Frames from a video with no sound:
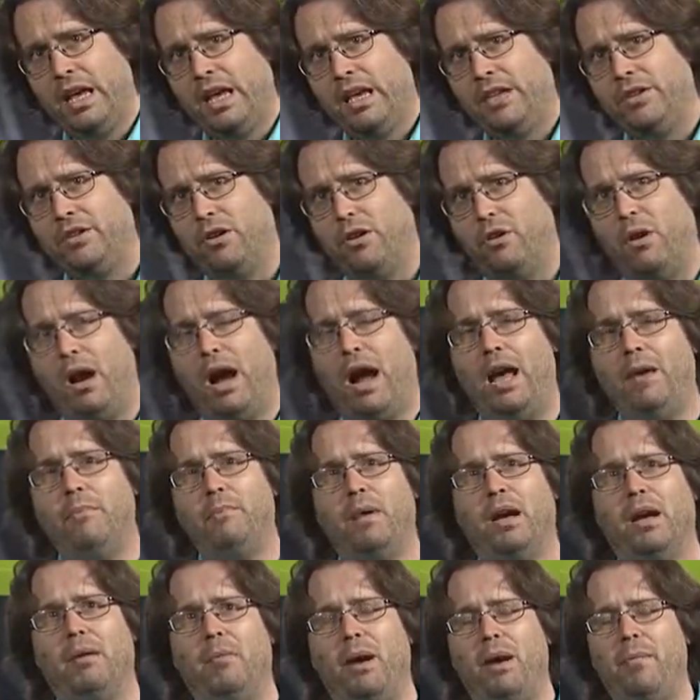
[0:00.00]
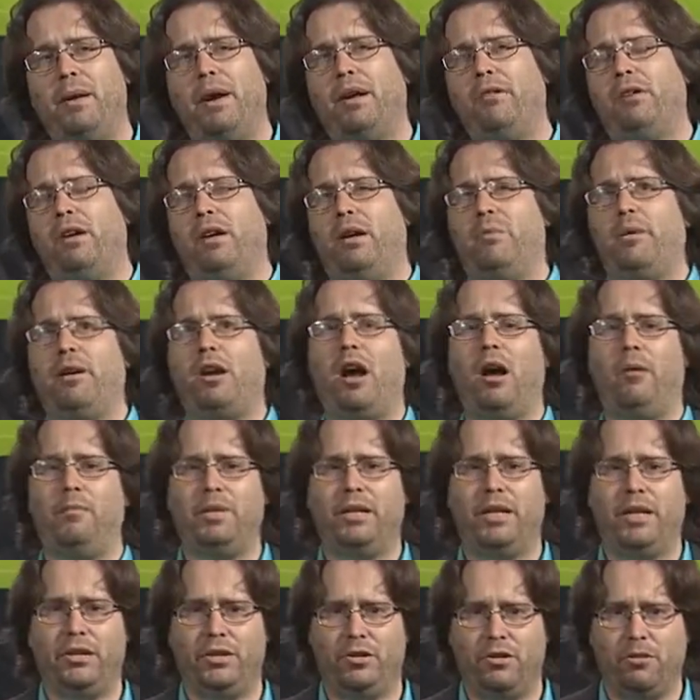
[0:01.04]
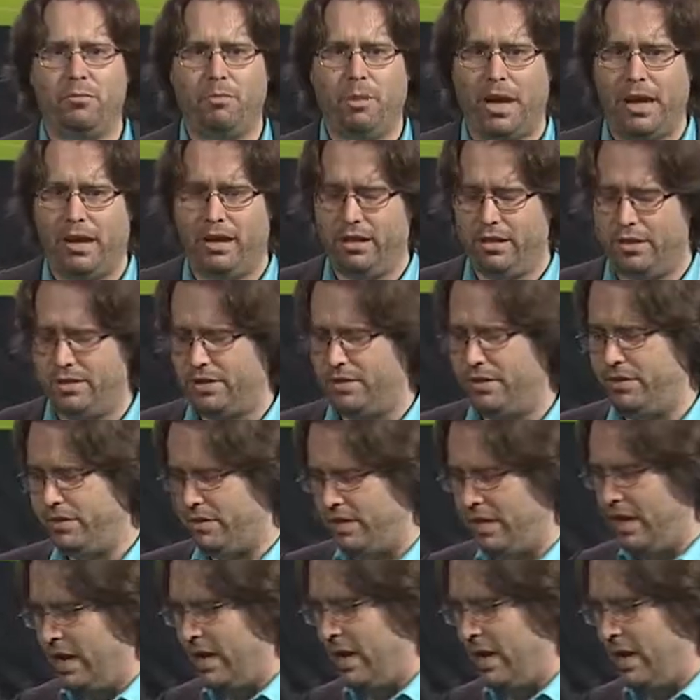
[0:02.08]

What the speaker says: So my background, I'm a computational biologist.